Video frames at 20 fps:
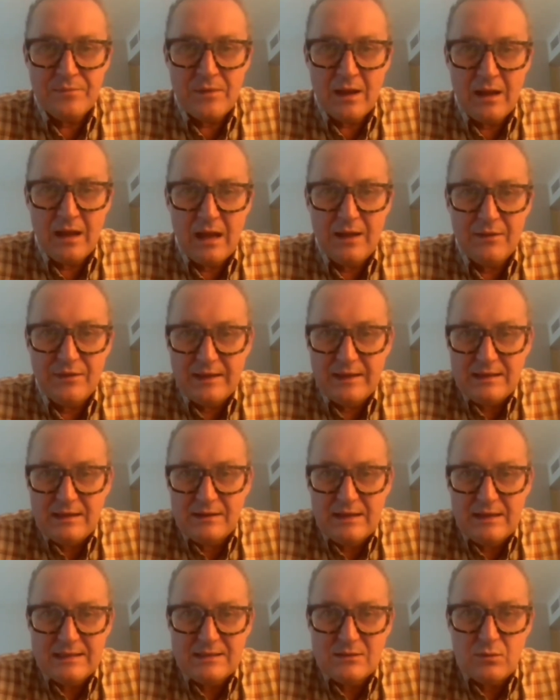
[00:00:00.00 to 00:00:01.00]
Uh, th-
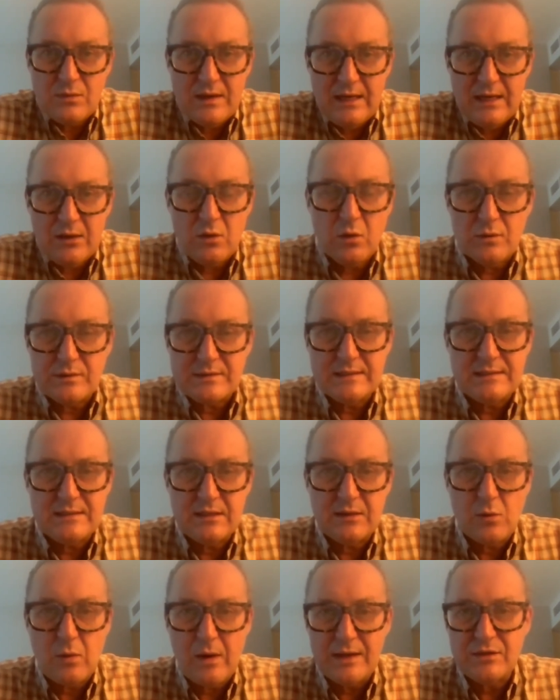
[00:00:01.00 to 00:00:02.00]
this really calls into
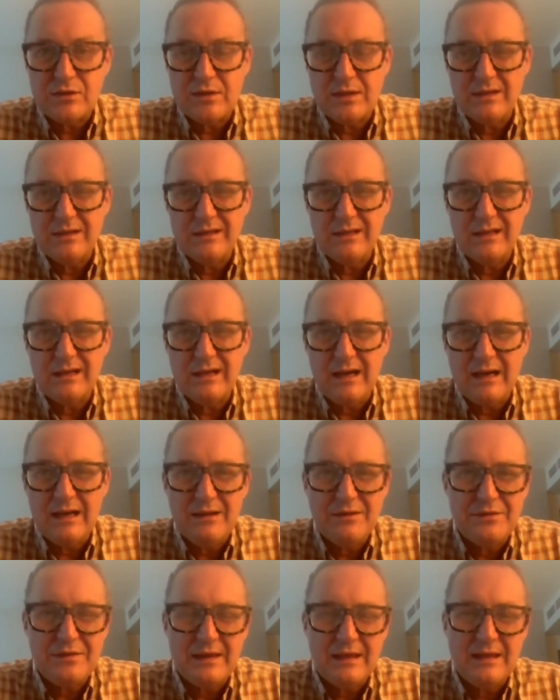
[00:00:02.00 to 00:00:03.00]
question, I
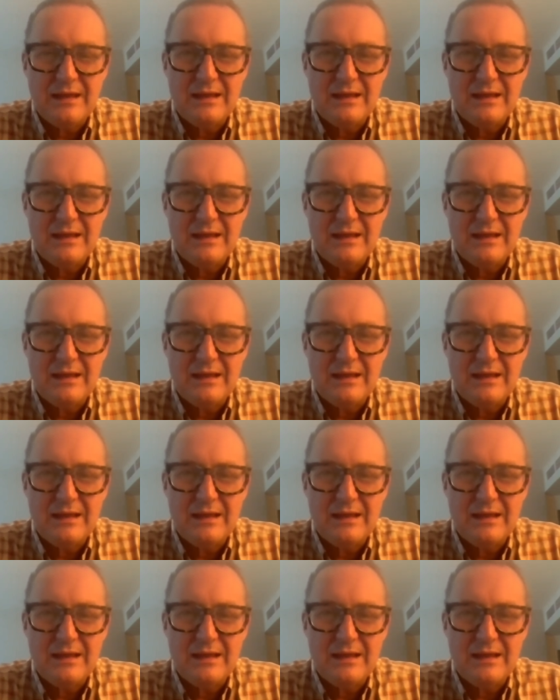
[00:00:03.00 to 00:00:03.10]
think,